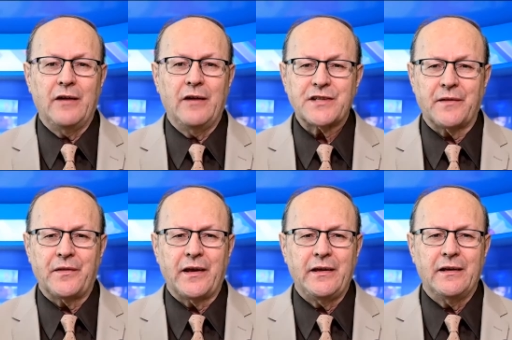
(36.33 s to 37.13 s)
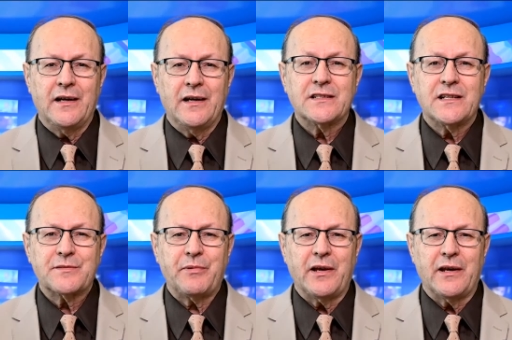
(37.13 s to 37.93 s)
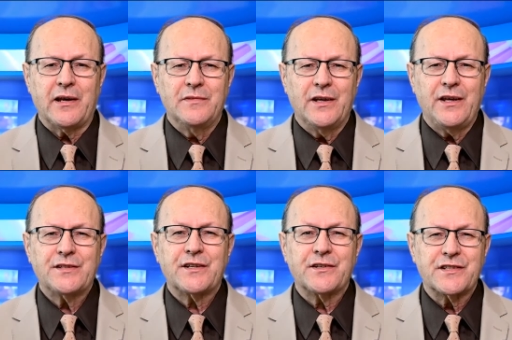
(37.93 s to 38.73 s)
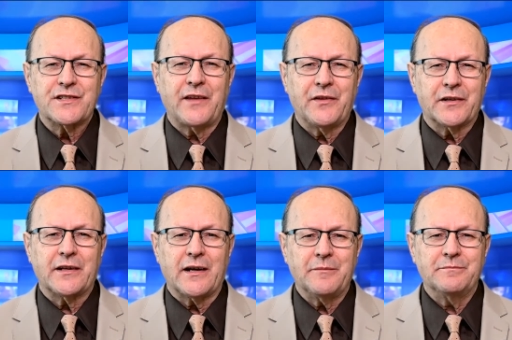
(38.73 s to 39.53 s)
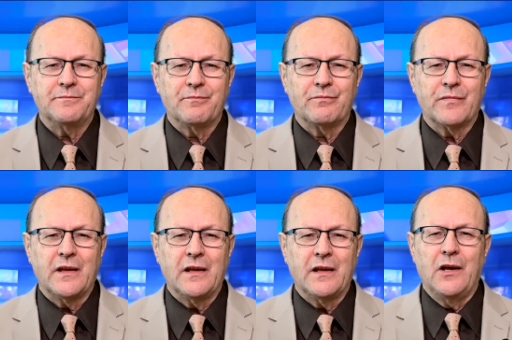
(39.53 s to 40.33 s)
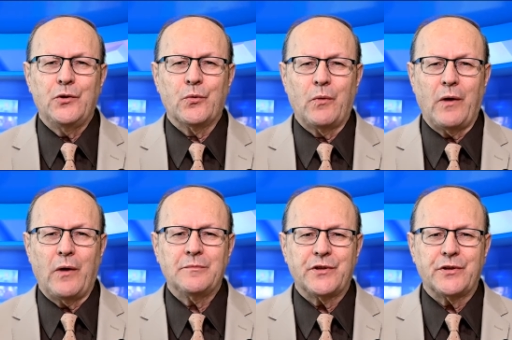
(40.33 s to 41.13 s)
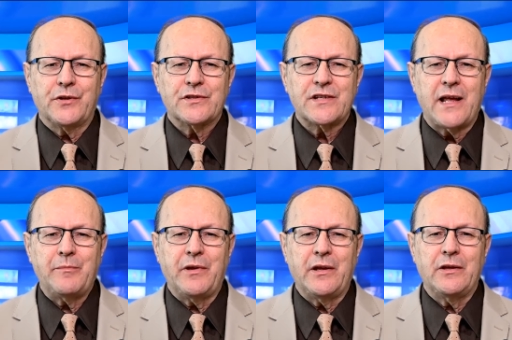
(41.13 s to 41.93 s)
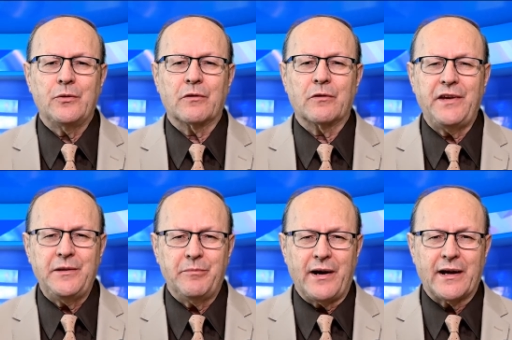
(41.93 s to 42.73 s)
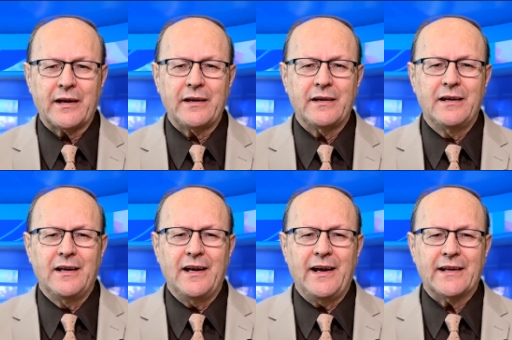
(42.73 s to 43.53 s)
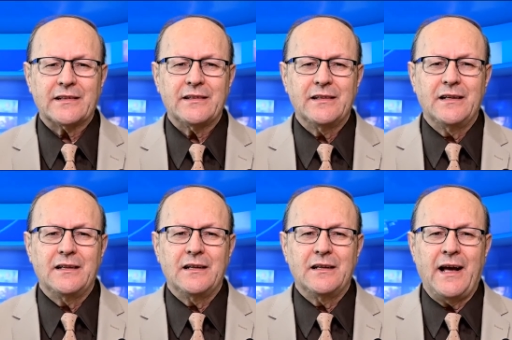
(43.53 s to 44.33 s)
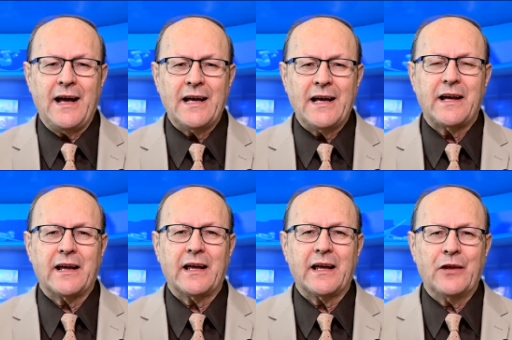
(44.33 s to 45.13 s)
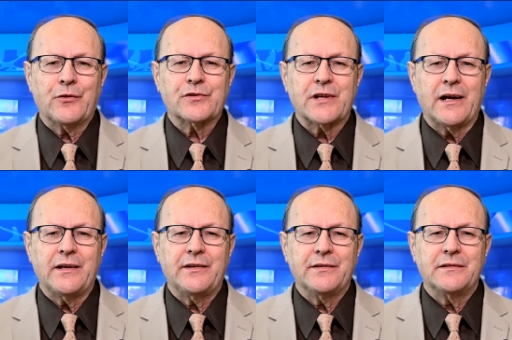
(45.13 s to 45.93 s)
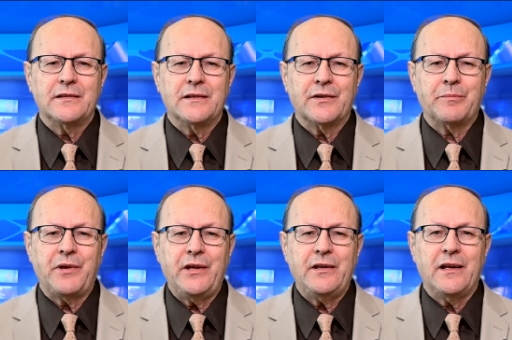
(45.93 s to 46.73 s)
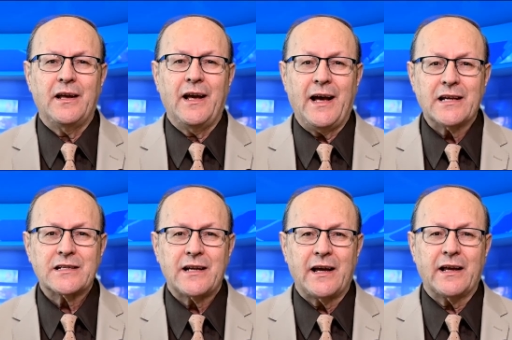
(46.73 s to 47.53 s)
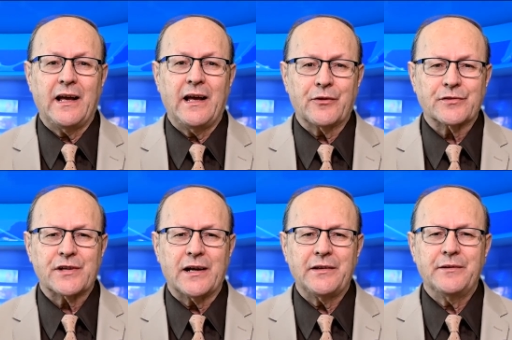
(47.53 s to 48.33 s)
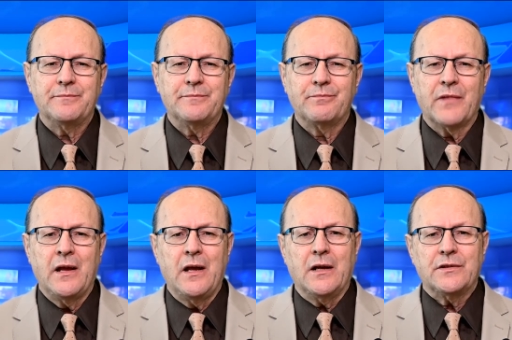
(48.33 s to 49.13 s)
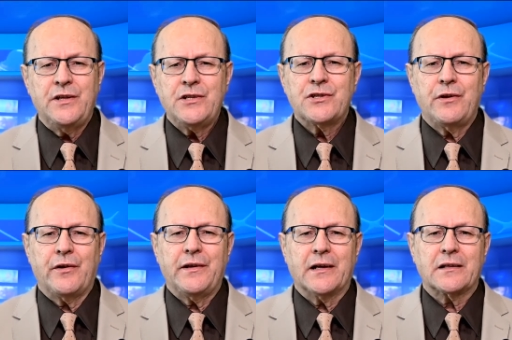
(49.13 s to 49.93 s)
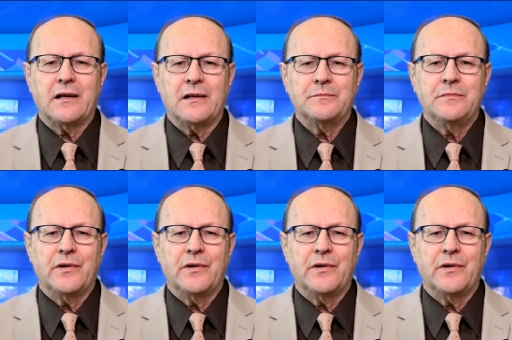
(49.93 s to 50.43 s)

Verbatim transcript: every Sunday at six p m Eastern Standard Time. You're welcome to send me your feedback at hashtag ethocide. Repeat, hashtag ethocide. Dictionary dot com